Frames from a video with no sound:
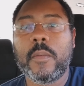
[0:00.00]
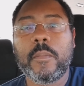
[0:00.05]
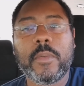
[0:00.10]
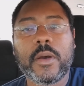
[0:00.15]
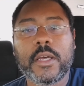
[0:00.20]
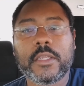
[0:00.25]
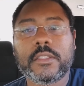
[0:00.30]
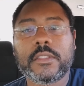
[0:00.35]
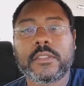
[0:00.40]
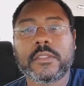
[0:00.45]

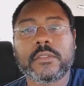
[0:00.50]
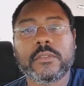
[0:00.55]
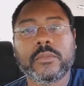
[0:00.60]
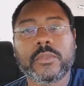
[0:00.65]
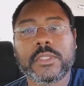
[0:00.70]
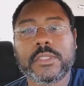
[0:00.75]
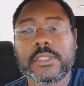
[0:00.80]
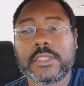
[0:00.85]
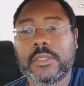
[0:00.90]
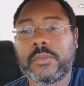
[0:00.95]
But
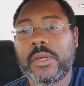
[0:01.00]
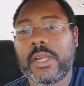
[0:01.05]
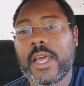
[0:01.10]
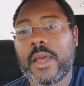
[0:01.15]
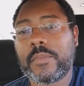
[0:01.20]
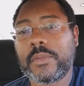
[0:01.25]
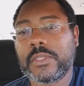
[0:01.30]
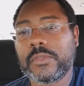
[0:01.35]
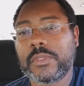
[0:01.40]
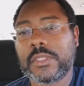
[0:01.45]
we'll see what
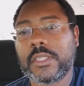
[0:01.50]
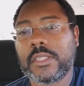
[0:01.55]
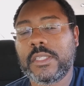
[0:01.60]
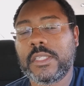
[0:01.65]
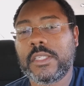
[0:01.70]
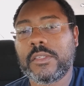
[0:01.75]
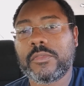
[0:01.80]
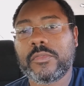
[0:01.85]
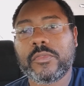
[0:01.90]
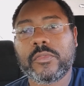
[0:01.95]
happens with the
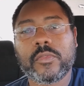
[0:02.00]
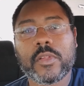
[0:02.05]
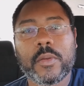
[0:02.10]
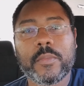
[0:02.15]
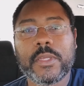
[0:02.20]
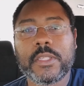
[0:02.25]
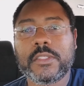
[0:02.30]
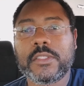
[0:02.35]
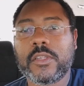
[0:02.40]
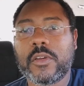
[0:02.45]
Leaf. I
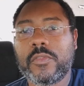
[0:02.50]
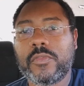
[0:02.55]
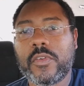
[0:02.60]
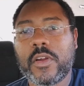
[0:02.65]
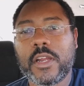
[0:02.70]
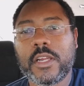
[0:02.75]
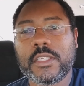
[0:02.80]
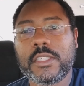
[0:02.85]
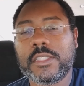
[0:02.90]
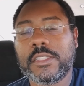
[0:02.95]
mean, so
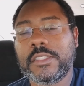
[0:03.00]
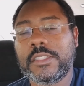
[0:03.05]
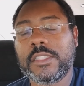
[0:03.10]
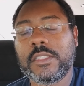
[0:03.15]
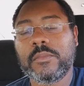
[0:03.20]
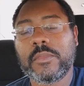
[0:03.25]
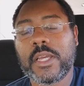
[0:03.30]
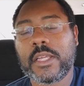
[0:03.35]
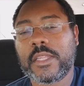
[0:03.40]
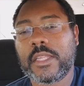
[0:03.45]
far it didn't
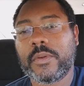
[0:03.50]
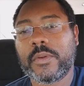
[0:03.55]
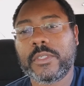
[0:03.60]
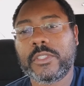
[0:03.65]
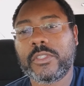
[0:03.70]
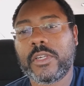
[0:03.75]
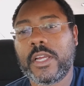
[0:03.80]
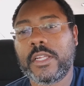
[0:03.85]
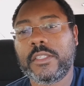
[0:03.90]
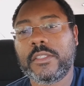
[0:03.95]
seem like they were
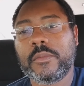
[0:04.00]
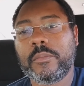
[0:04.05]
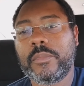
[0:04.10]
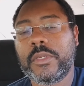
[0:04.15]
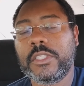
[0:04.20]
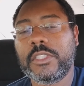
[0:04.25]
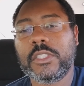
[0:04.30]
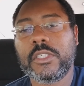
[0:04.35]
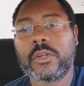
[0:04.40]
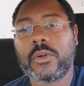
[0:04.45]
trying to
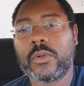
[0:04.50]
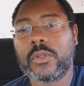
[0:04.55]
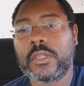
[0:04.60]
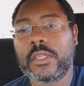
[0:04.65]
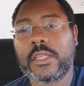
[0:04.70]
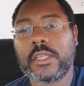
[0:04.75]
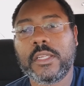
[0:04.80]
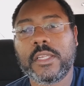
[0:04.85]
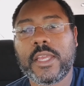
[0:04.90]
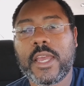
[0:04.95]
pigeonhole
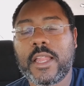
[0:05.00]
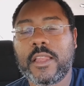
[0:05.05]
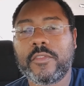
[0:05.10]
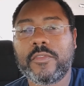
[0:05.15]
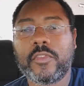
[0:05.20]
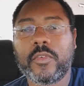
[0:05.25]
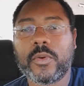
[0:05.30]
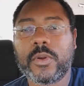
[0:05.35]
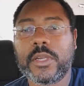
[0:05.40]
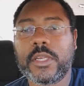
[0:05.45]
it in
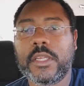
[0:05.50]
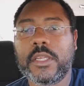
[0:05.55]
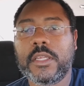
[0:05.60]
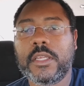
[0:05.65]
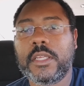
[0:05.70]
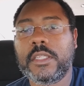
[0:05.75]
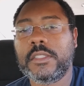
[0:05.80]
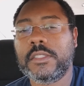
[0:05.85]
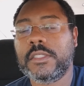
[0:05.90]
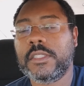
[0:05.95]

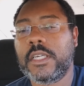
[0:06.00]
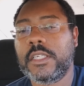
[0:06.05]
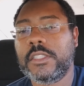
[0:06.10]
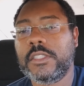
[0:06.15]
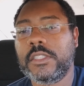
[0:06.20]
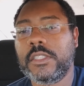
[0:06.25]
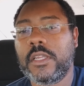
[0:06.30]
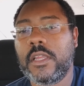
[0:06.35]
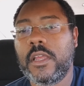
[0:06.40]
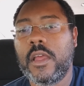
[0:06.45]
California and
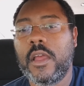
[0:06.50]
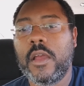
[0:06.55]
such.